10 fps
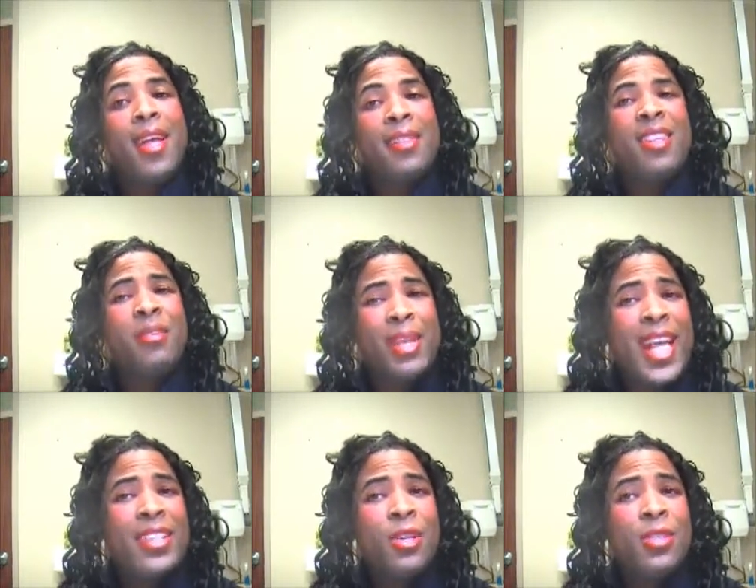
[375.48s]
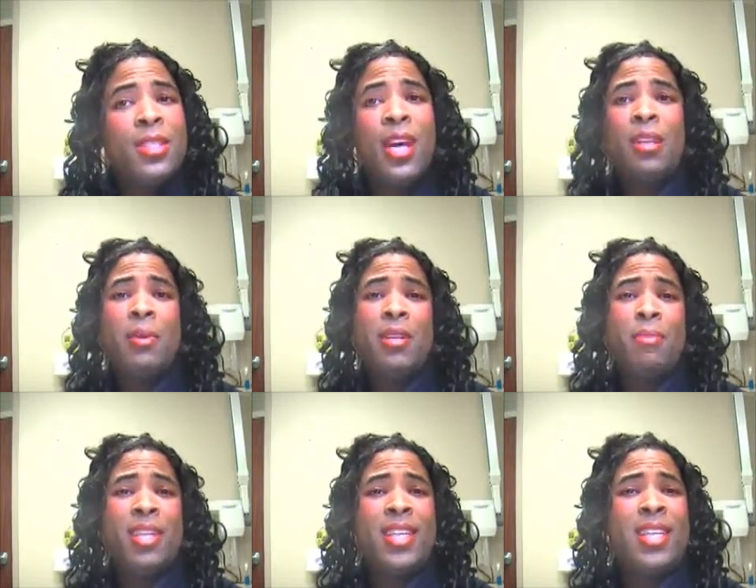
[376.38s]
a little bit lactose intolerant,
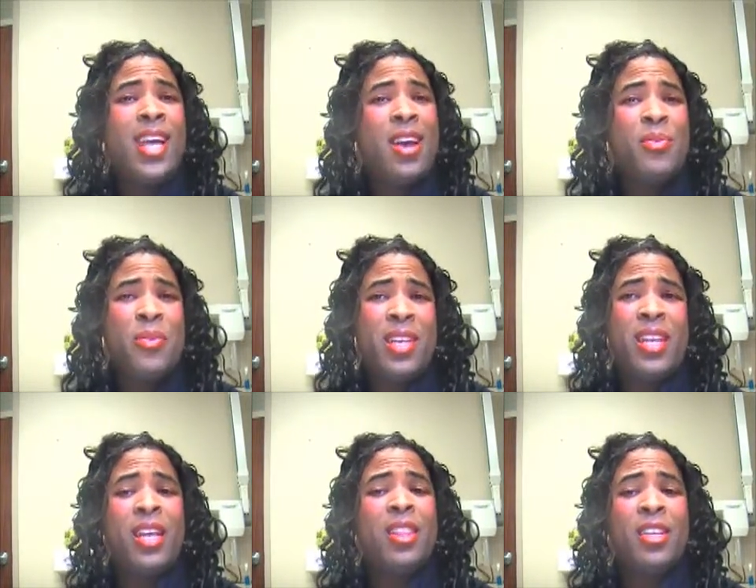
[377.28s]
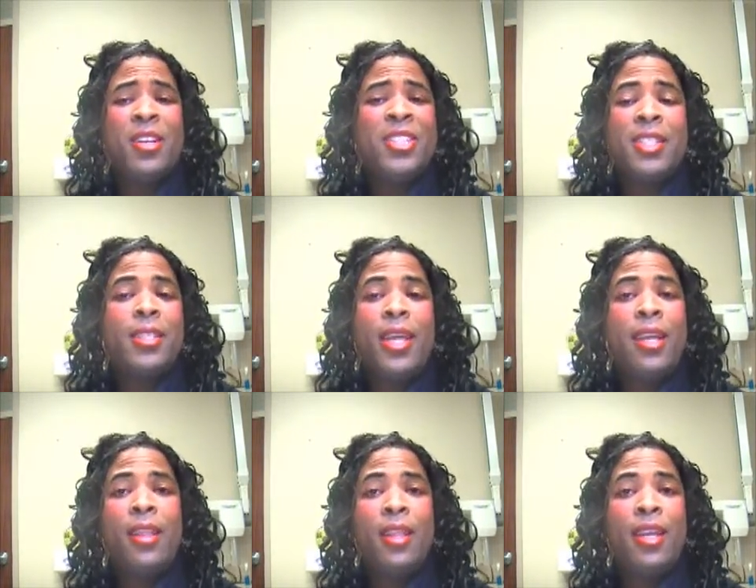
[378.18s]
but not really allergic to
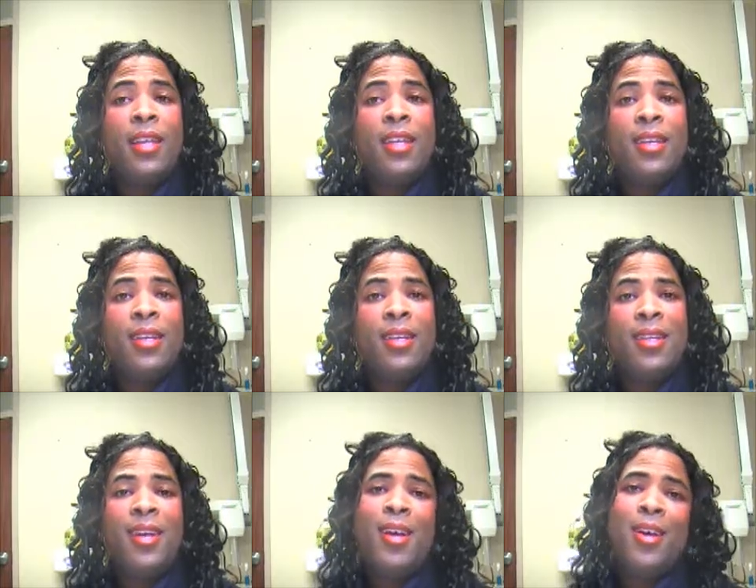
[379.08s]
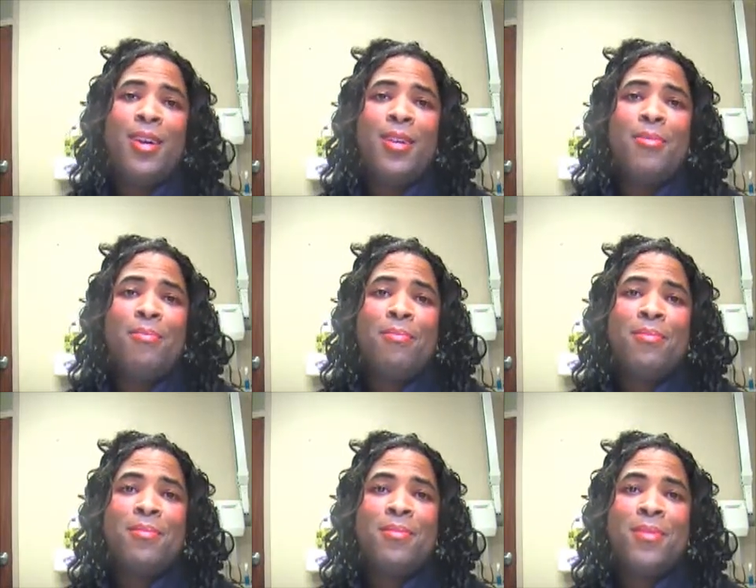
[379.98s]
anything. Oh,
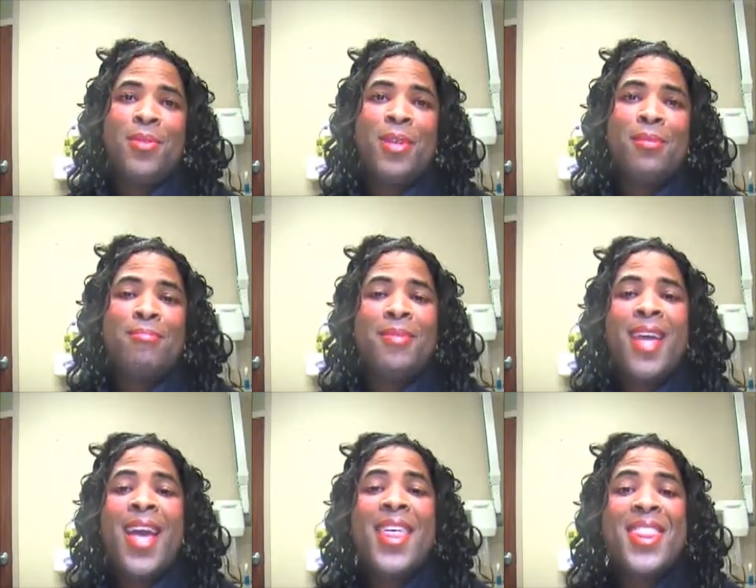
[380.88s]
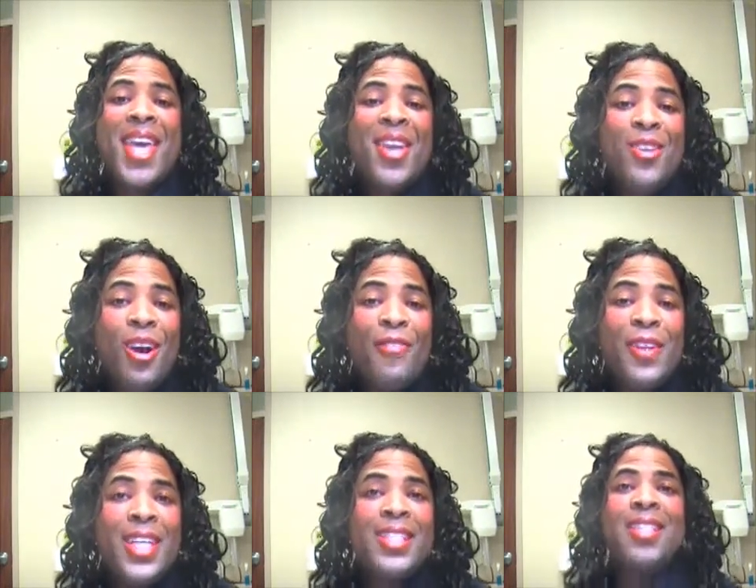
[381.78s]
well, thank you all
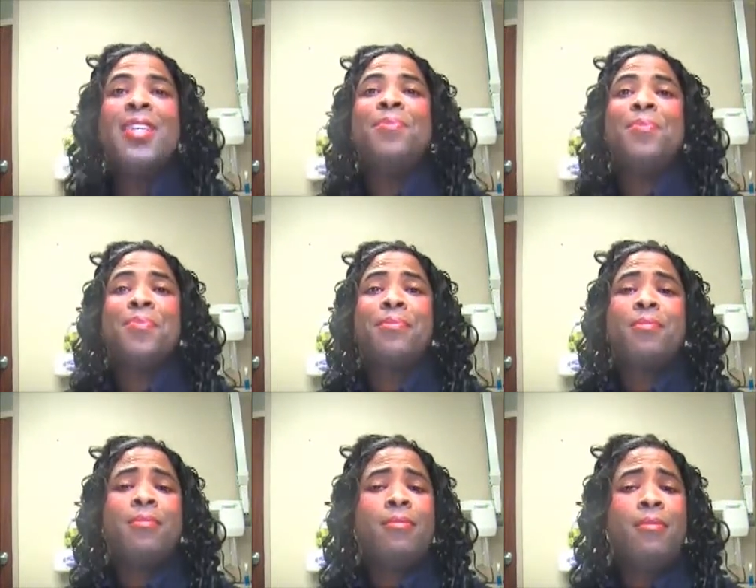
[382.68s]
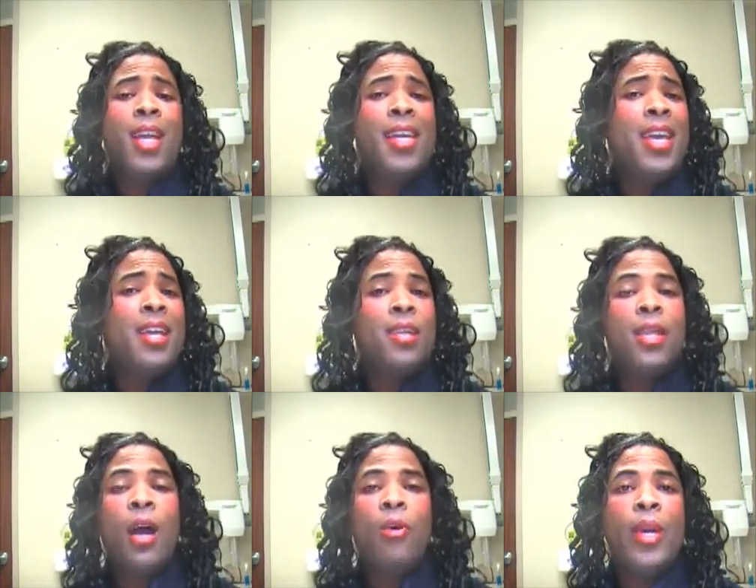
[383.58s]
for listening. Again,
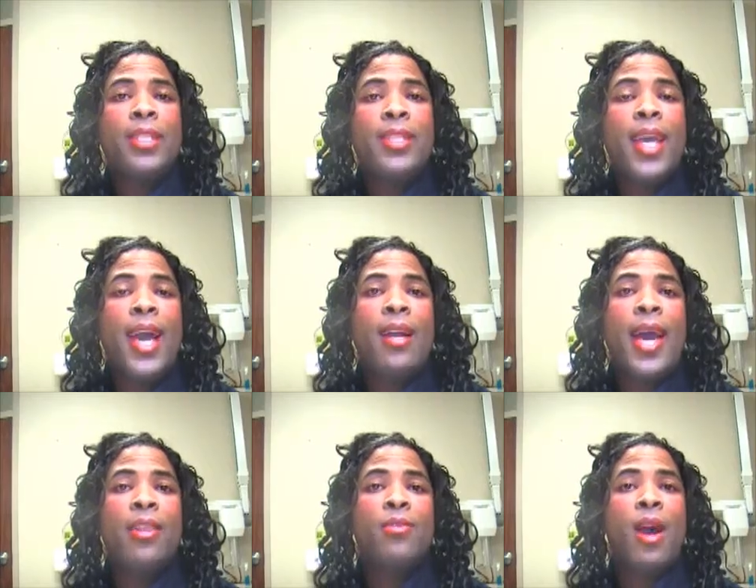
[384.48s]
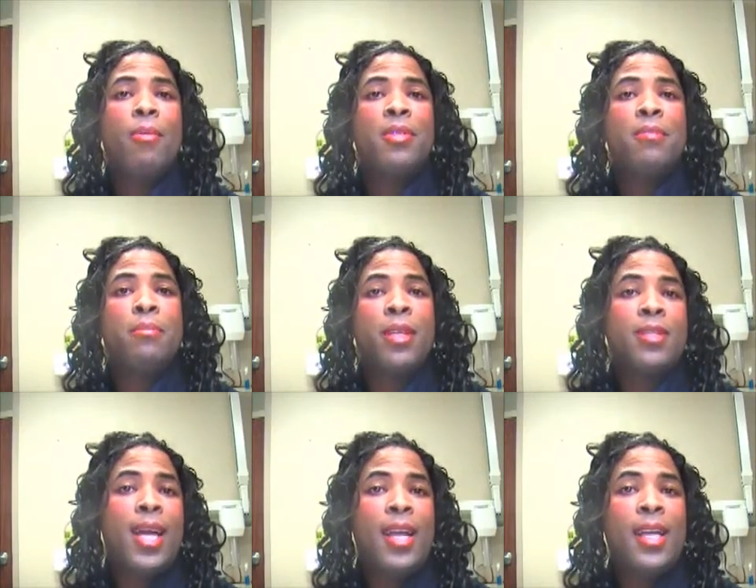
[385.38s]
always check out
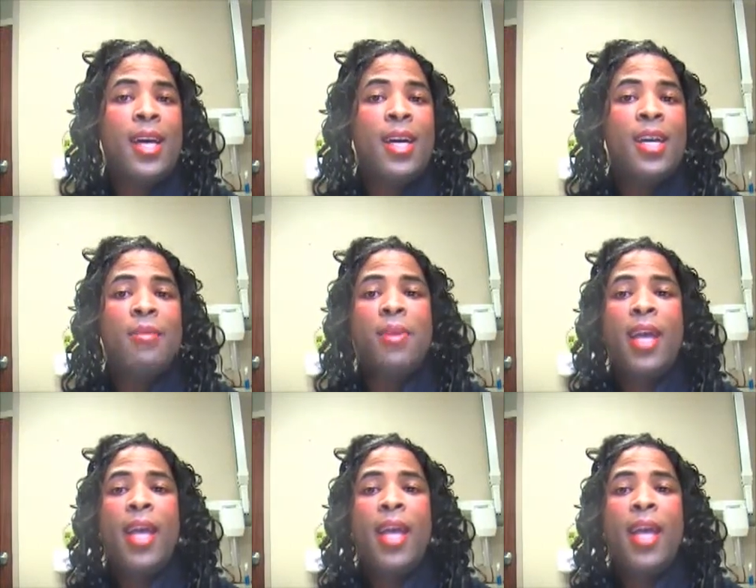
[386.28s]
AlanRobertsonBooks.com.